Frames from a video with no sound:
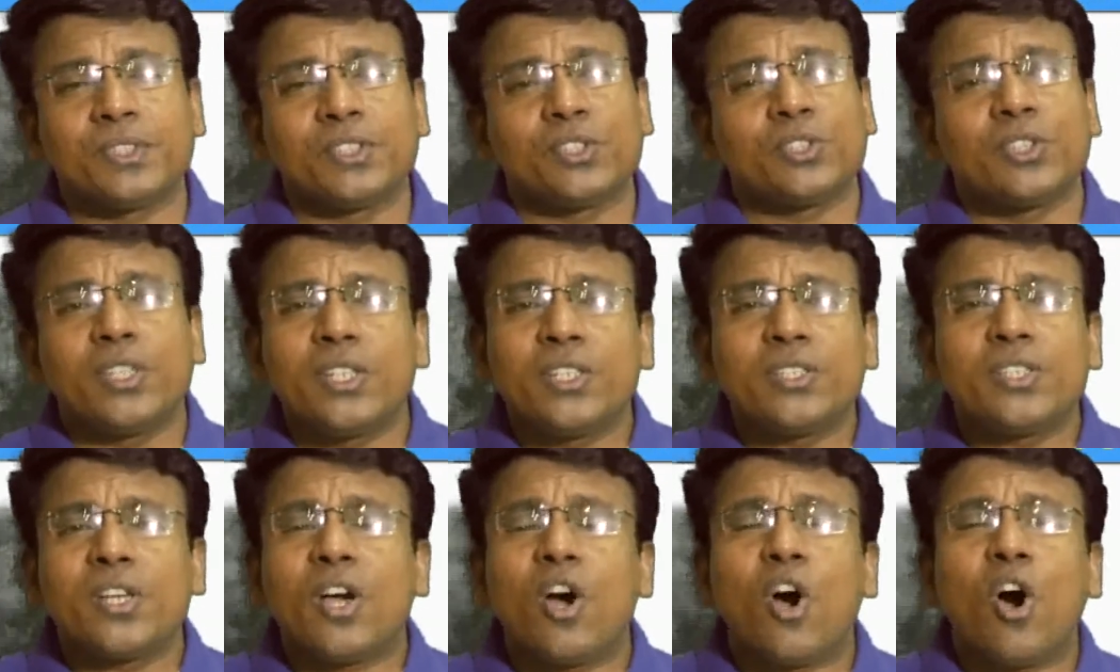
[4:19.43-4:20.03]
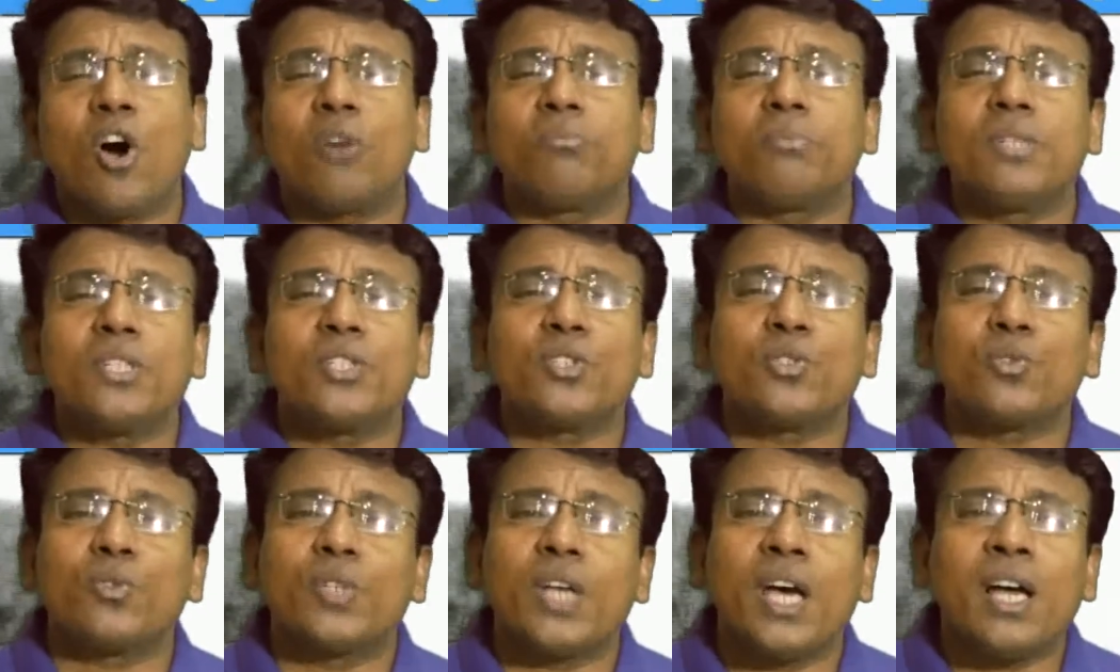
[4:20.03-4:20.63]
So, it is a
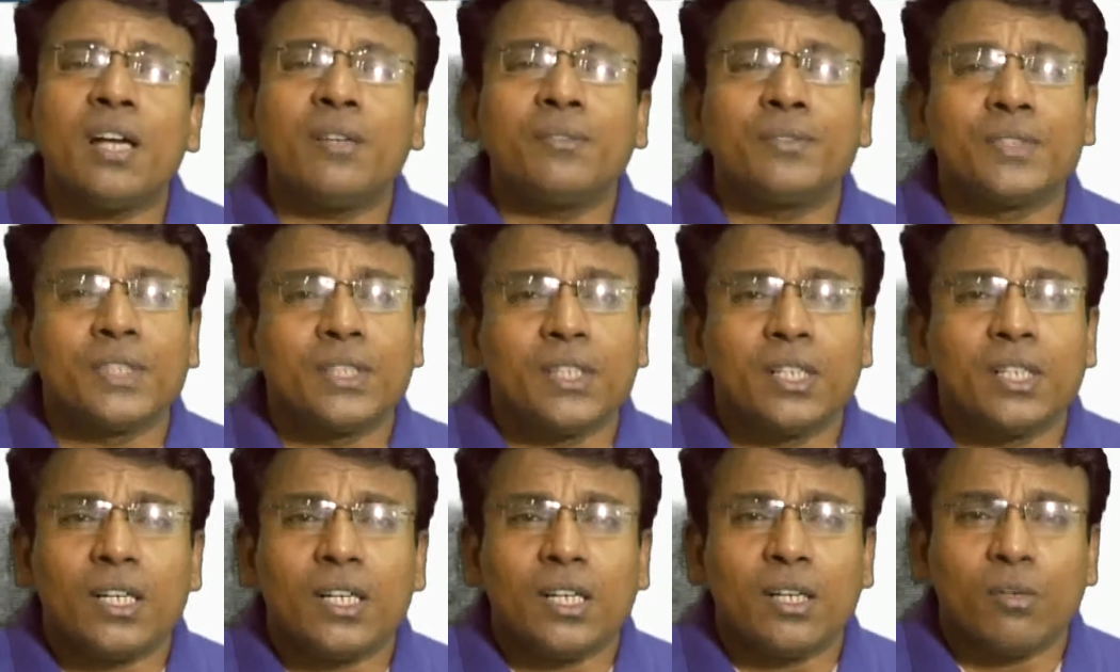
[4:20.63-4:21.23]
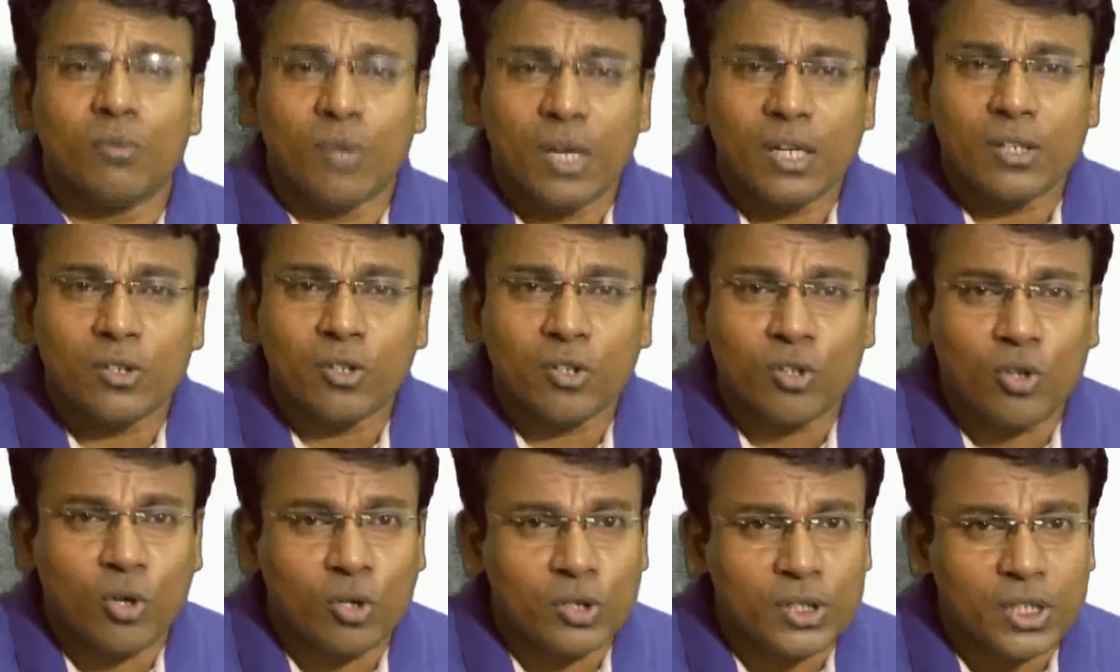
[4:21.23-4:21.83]
homage to the
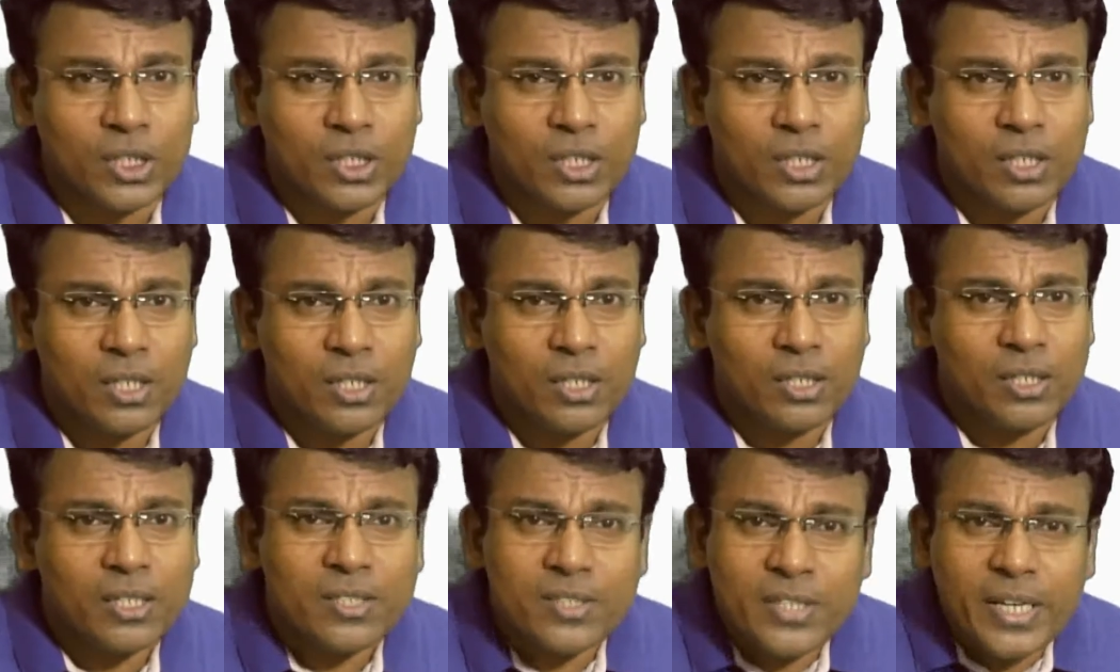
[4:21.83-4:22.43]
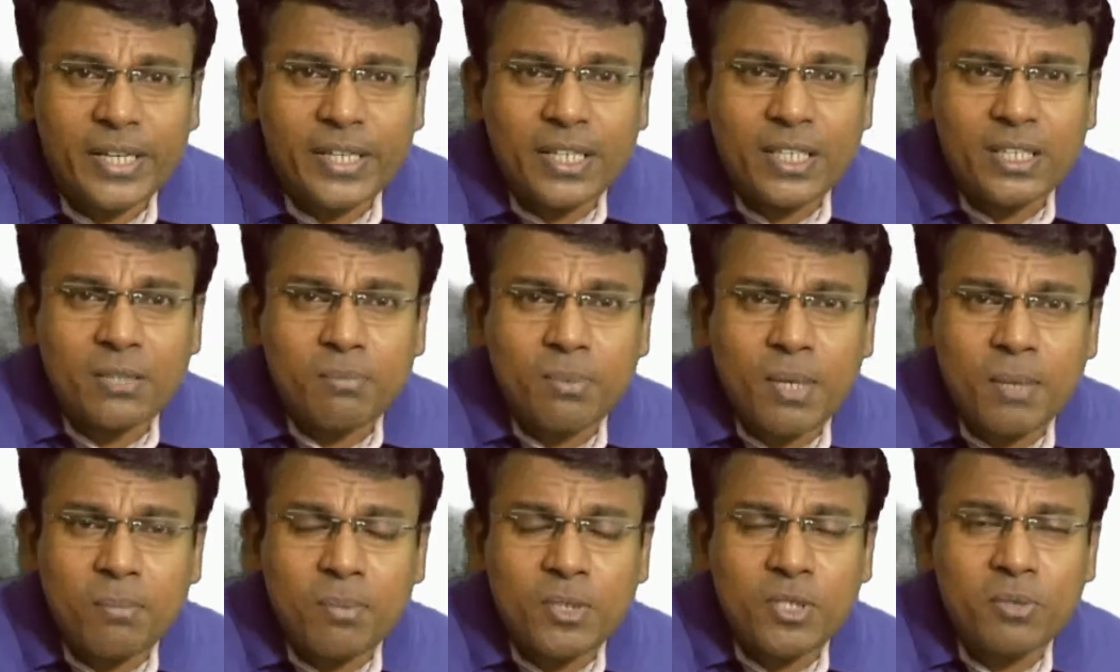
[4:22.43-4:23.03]
well-known author. And the
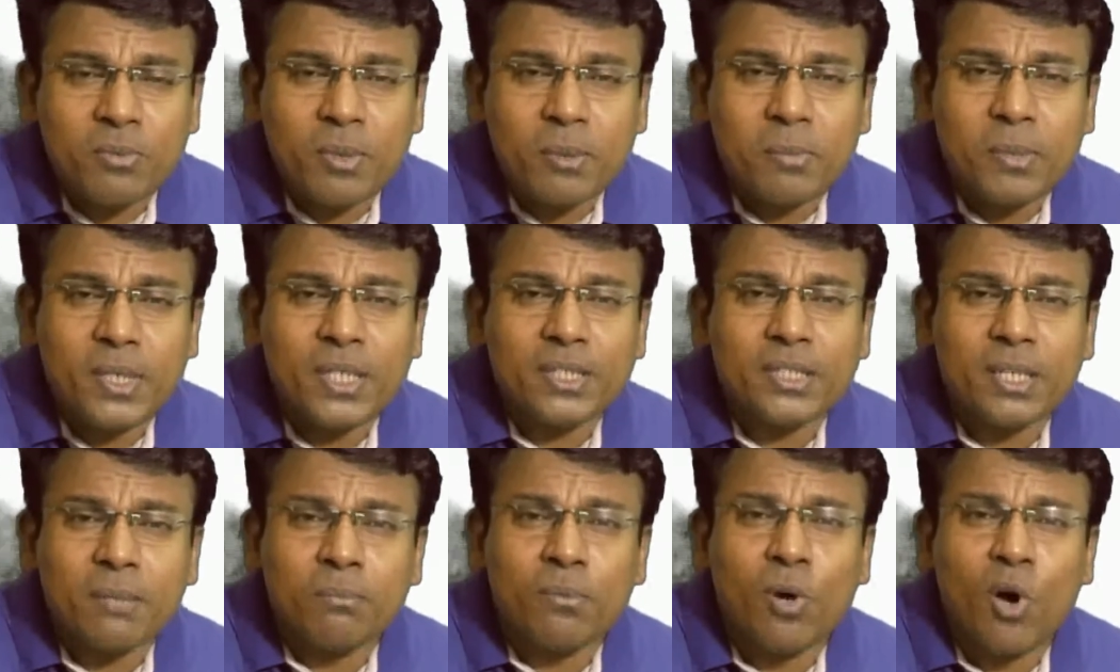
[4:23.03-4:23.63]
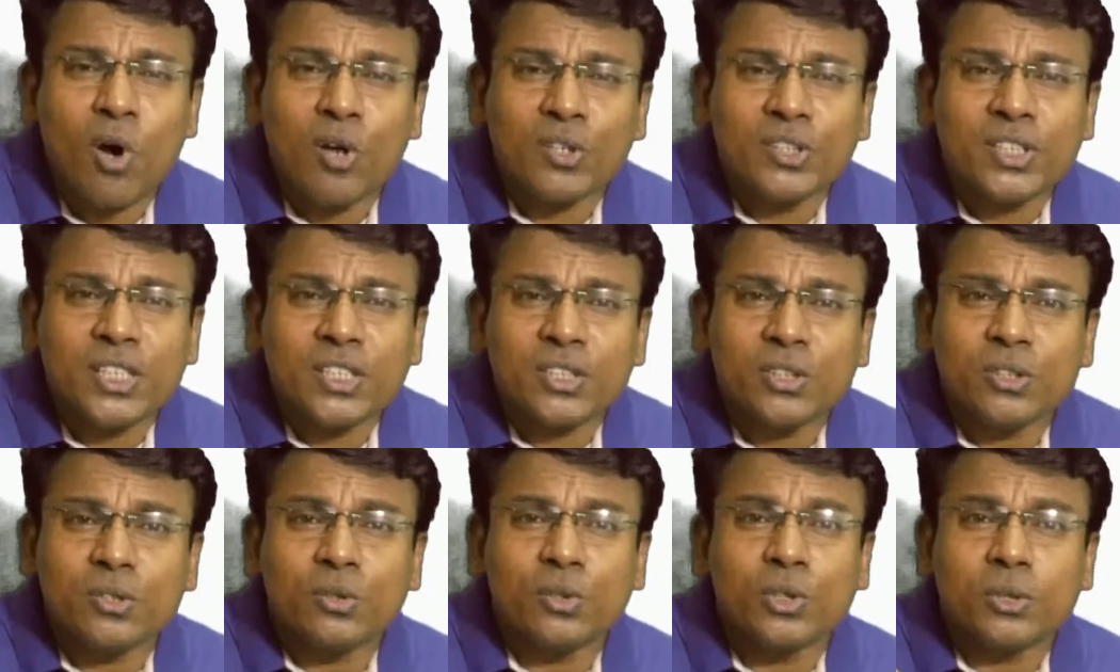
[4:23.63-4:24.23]
second purpose may be some
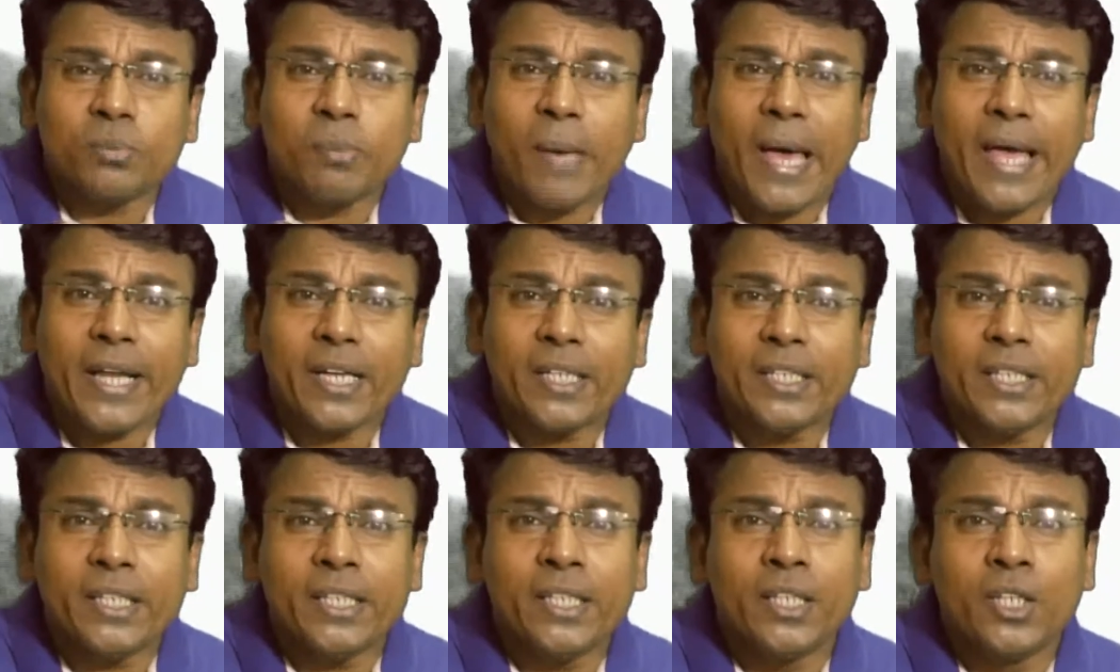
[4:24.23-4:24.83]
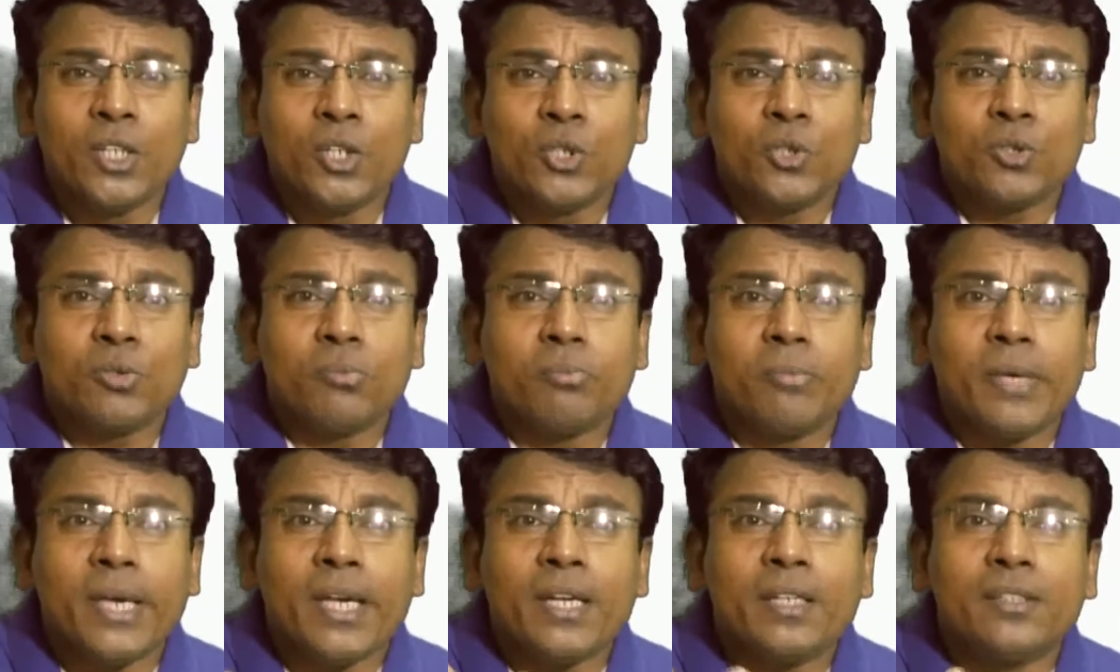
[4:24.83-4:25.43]
authors use parody to
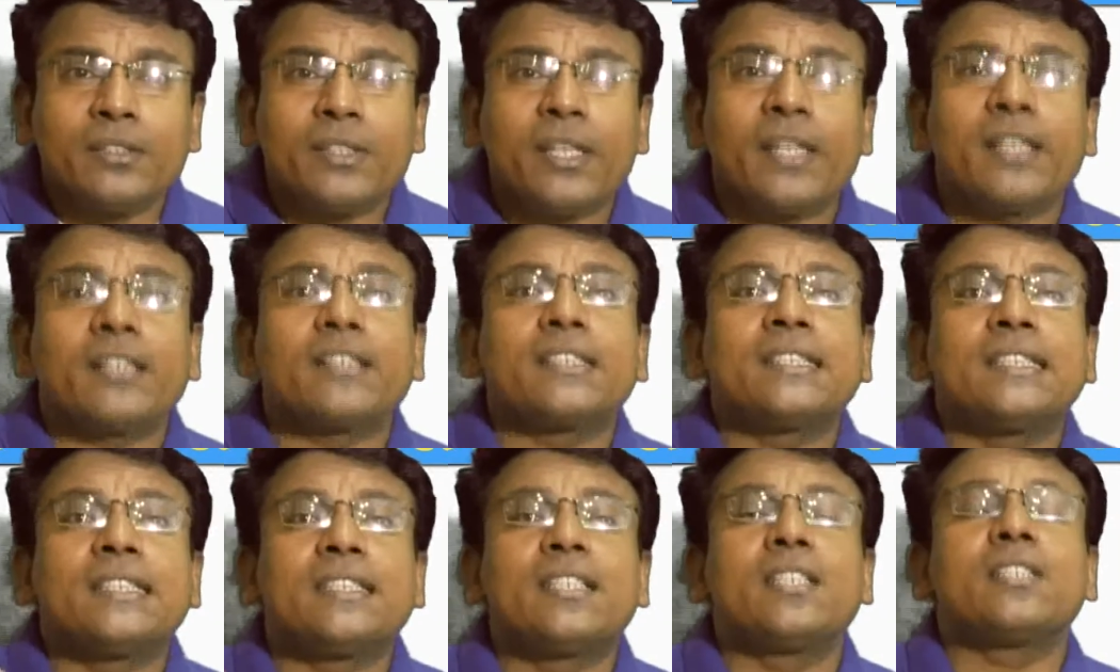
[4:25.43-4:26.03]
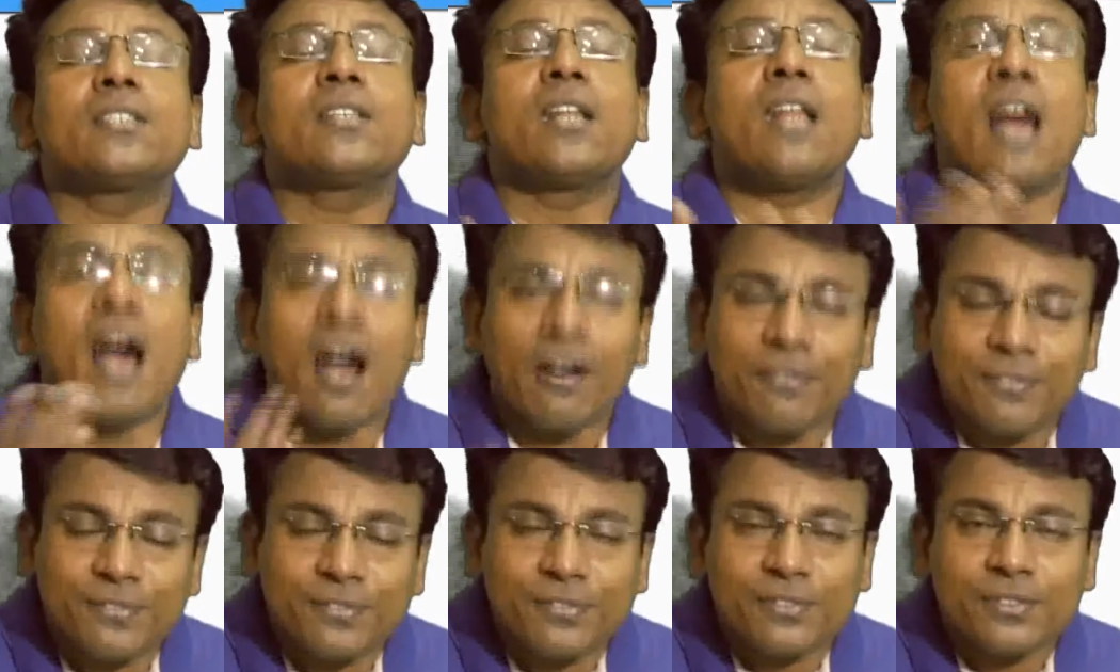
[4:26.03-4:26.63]
make their readers
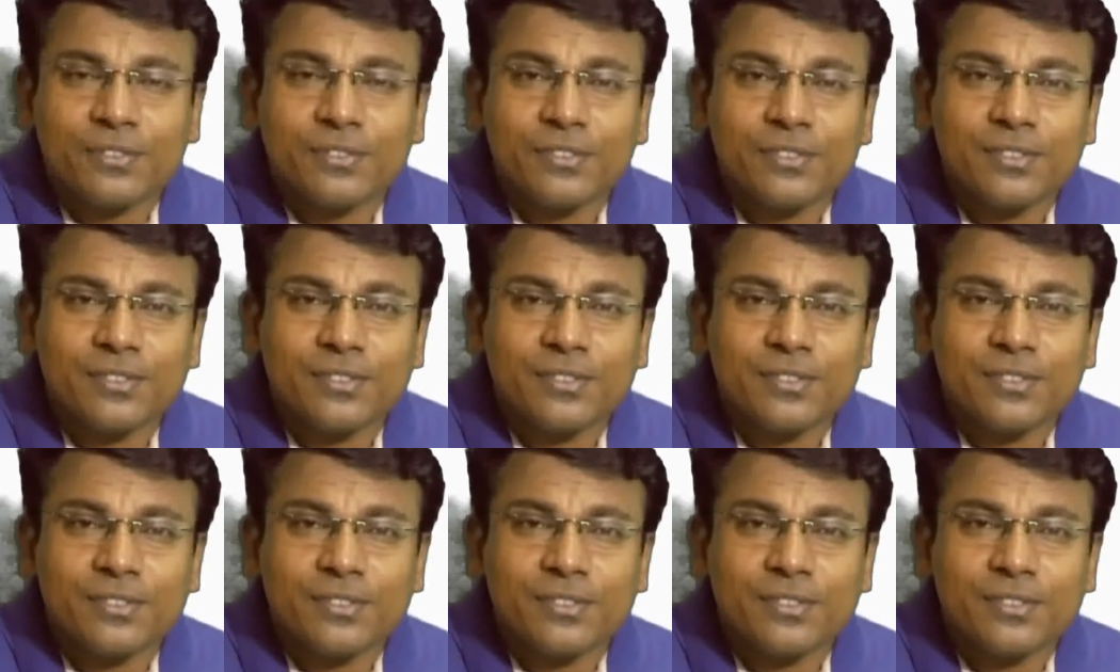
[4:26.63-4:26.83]
laugh.